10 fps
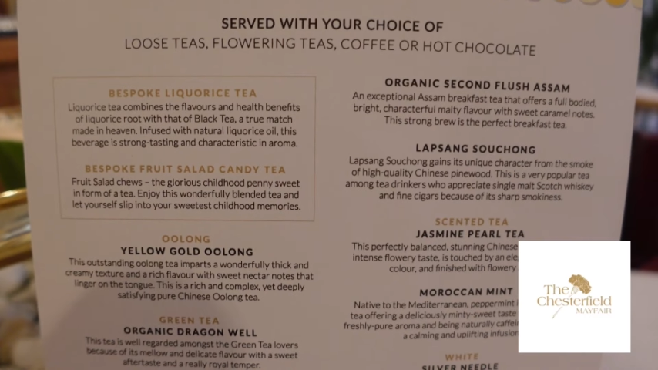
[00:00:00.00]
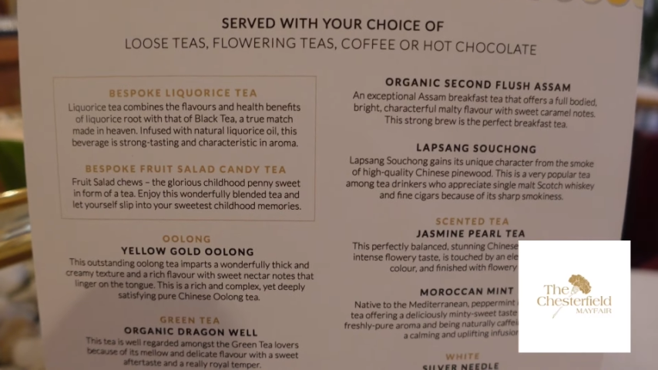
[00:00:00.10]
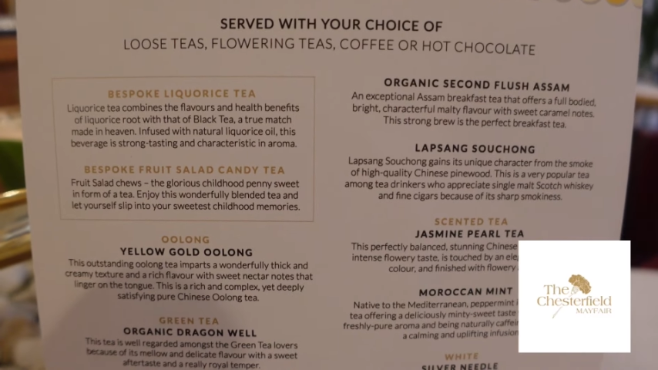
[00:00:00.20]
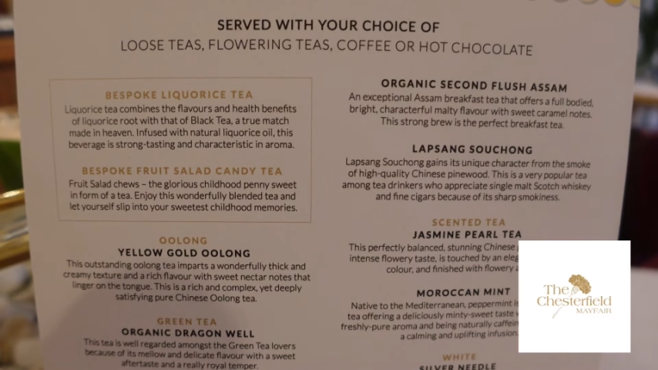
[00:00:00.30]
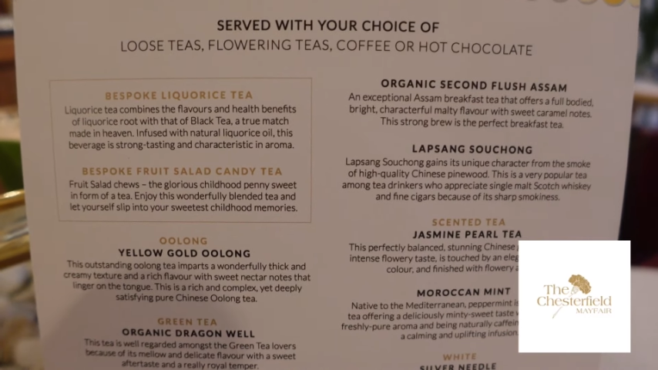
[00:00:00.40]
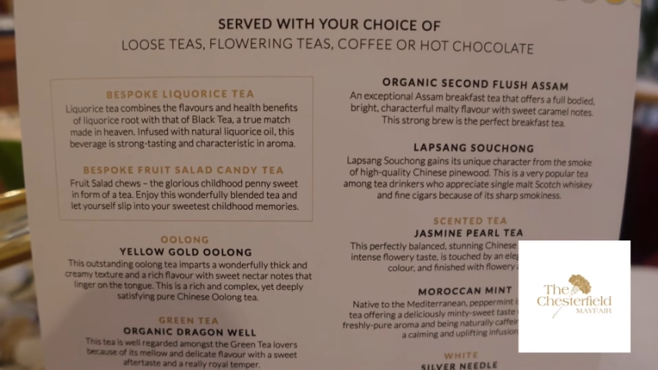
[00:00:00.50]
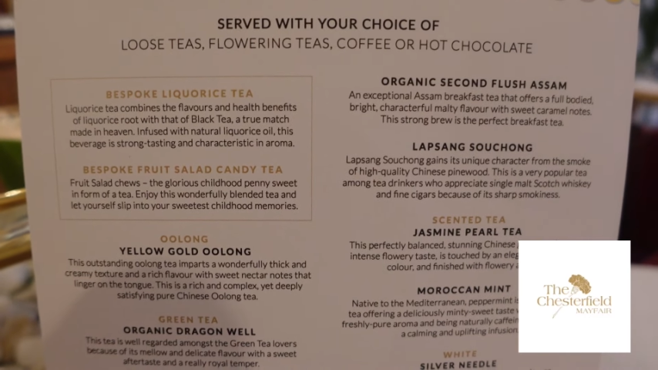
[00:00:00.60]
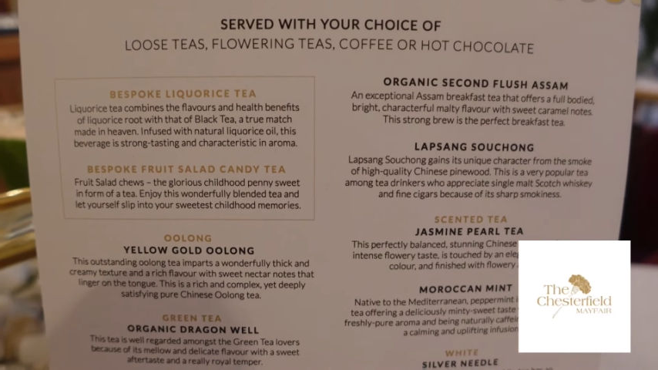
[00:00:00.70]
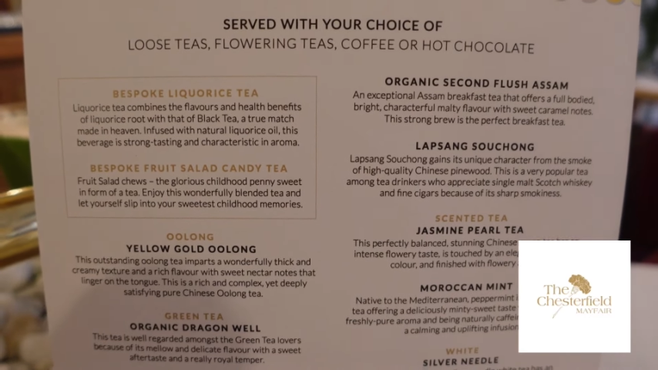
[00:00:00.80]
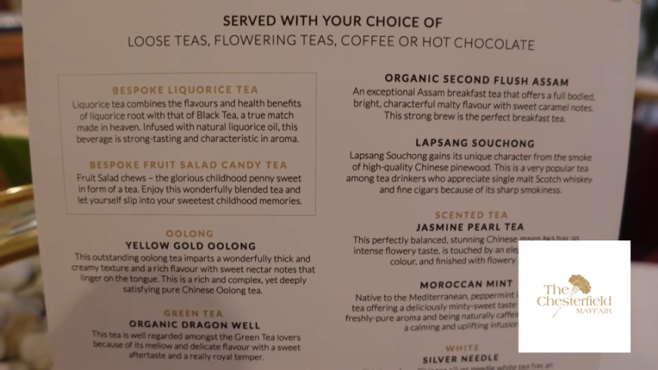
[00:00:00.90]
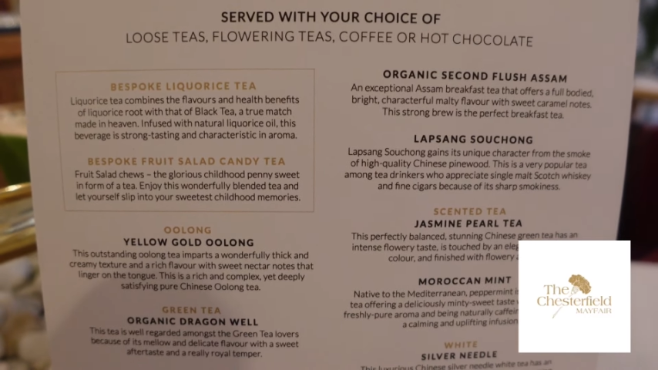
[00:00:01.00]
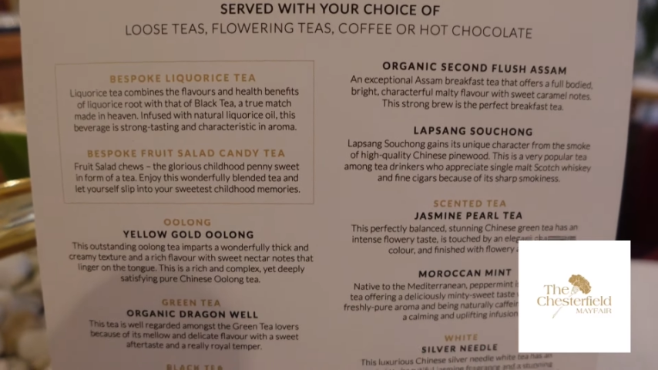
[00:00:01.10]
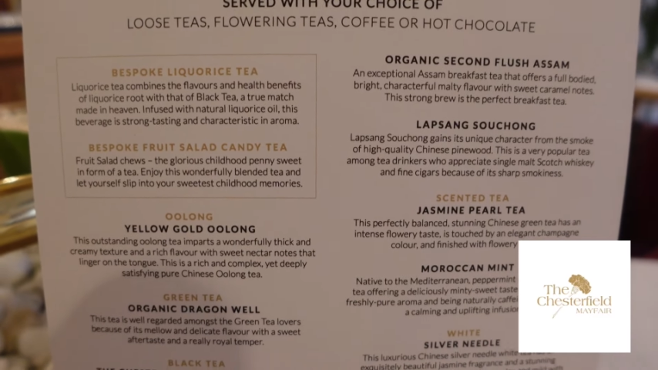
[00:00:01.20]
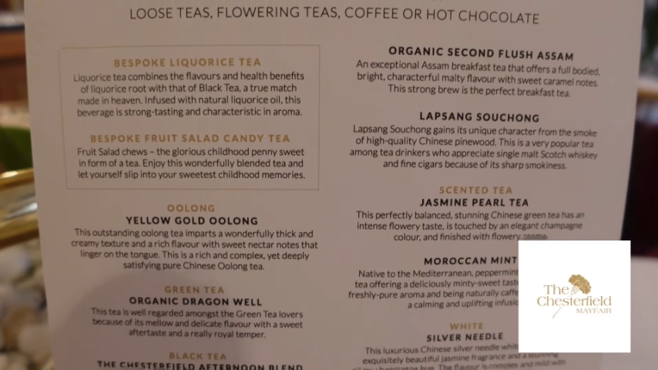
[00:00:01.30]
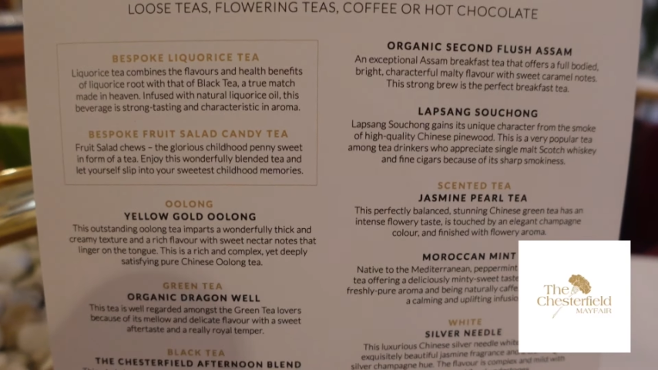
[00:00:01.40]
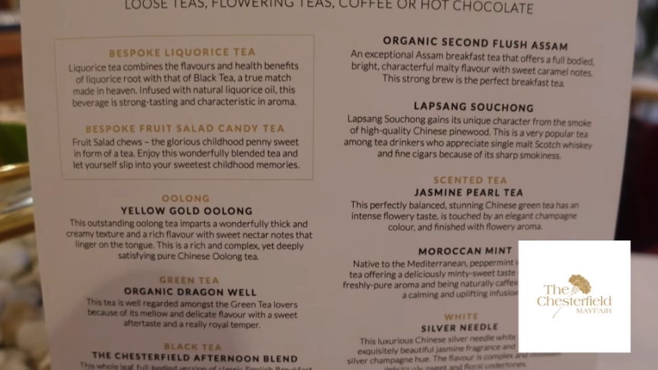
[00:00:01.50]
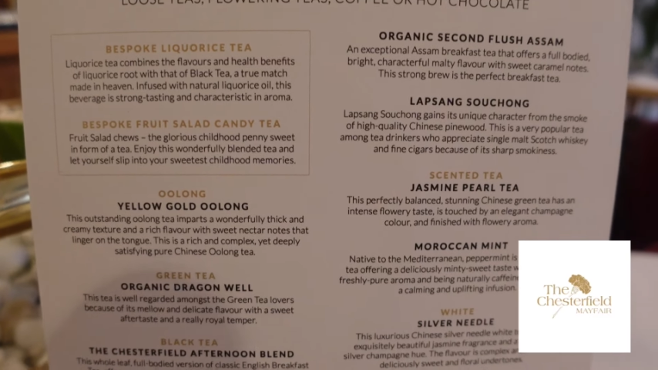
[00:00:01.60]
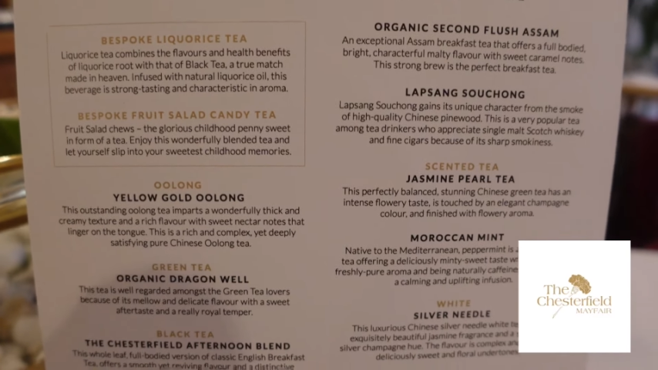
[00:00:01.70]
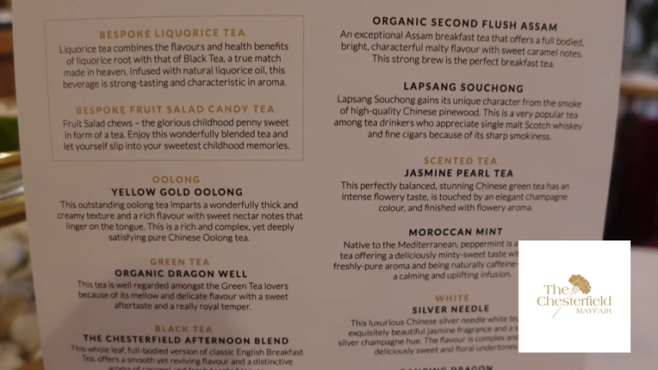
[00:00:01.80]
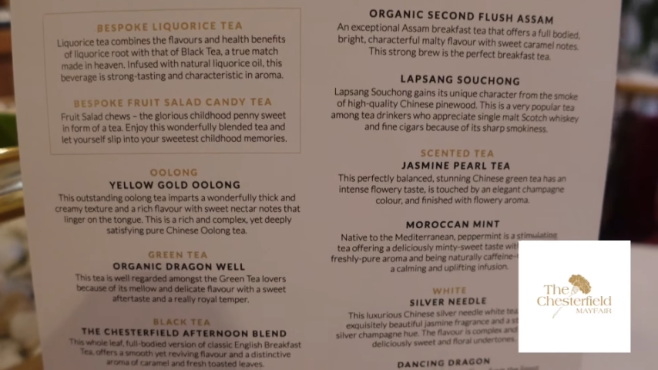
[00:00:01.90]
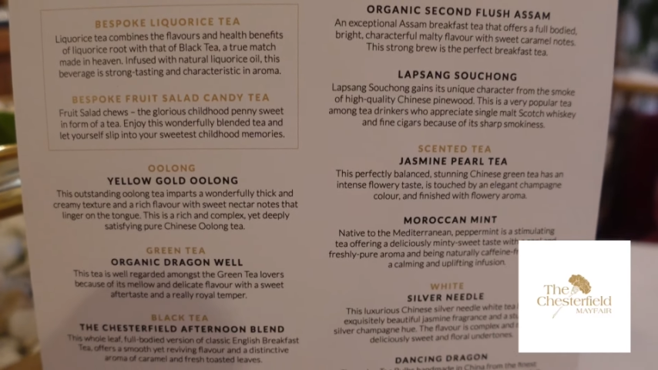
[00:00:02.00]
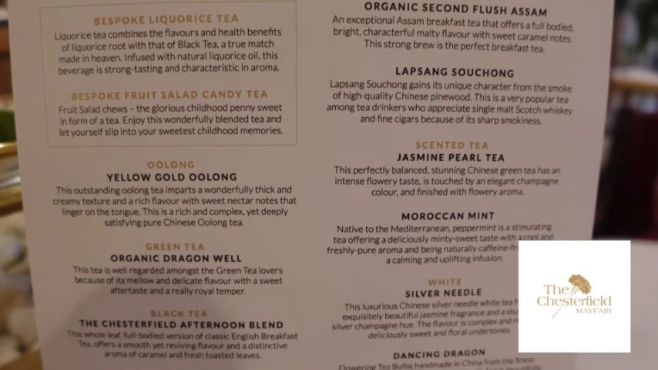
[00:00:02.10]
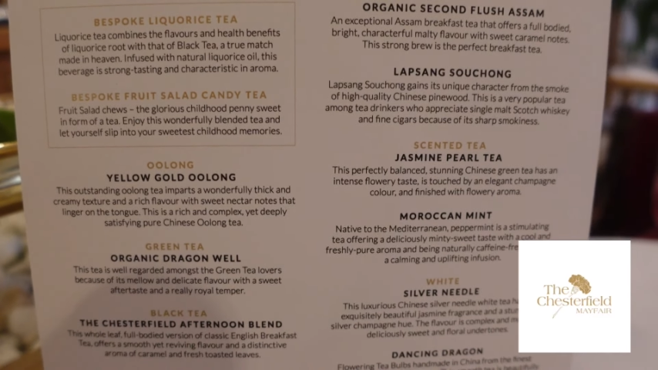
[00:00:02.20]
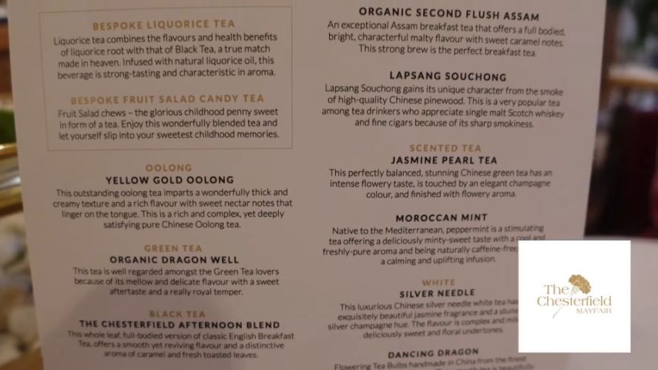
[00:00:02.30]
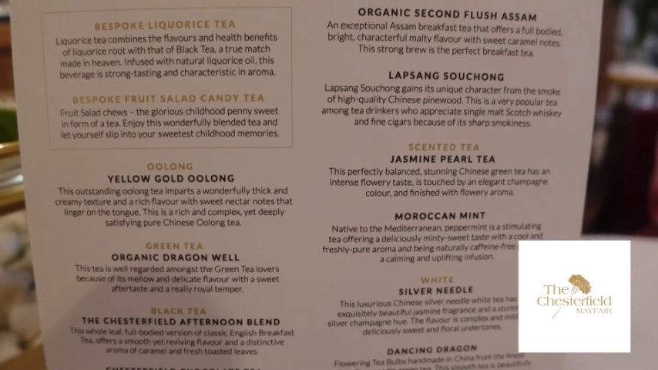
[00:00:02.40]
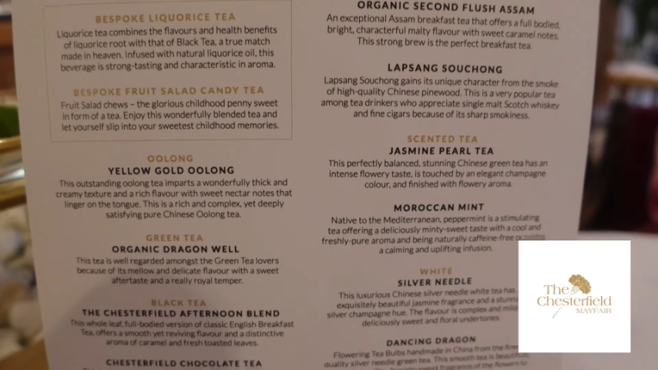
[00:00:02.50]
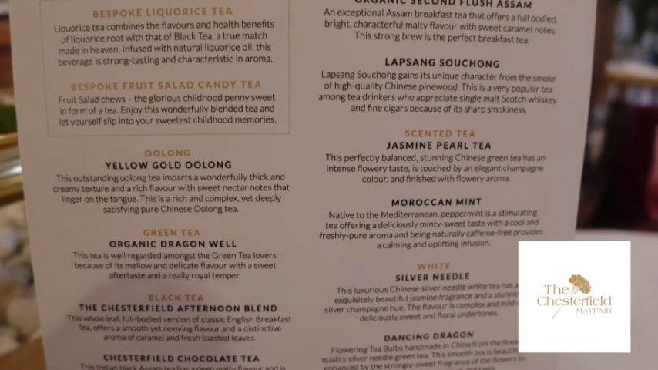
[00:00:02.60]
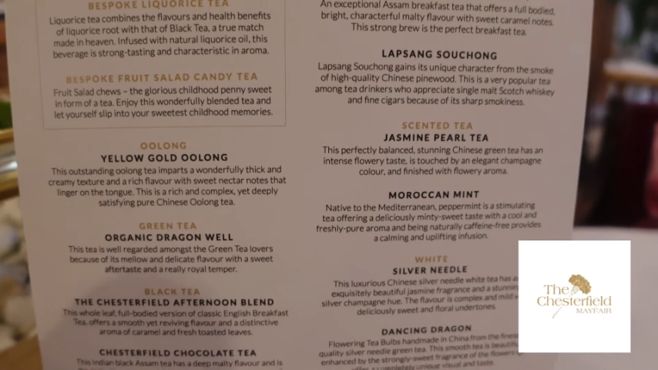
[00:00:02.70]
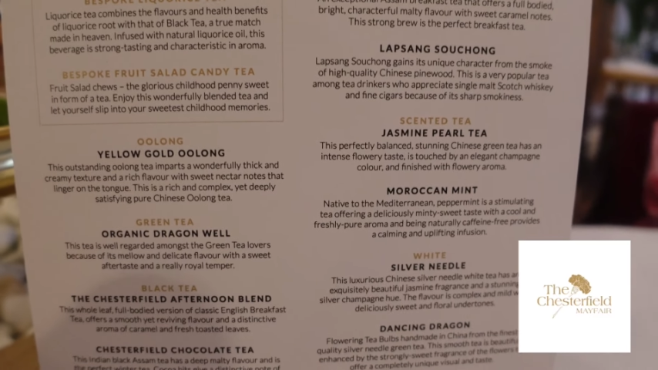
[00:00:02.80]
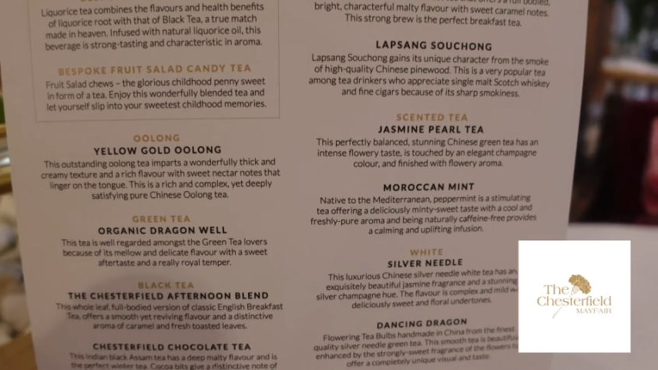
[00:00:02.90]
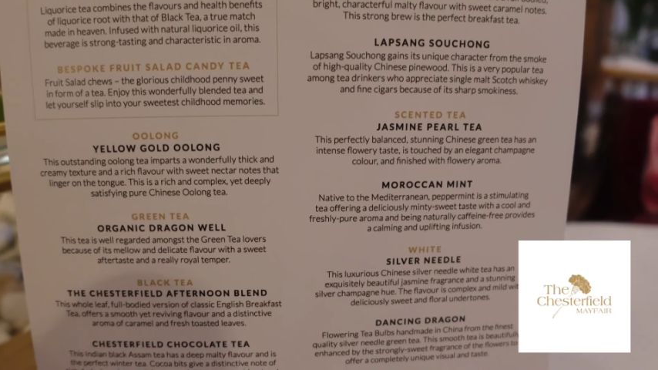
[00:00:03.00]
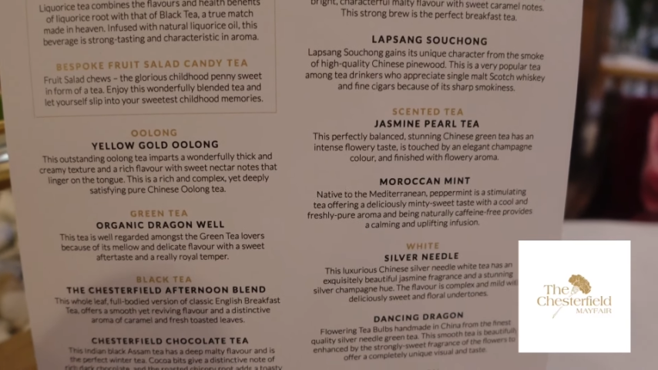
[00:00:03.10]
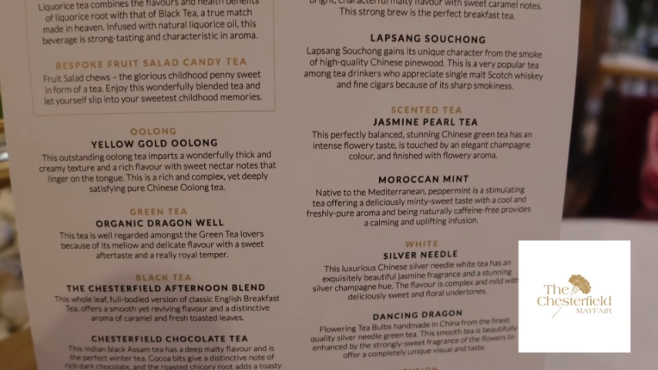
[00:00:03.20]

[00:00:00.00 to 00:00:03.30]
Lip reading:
[unreadable: no face in view]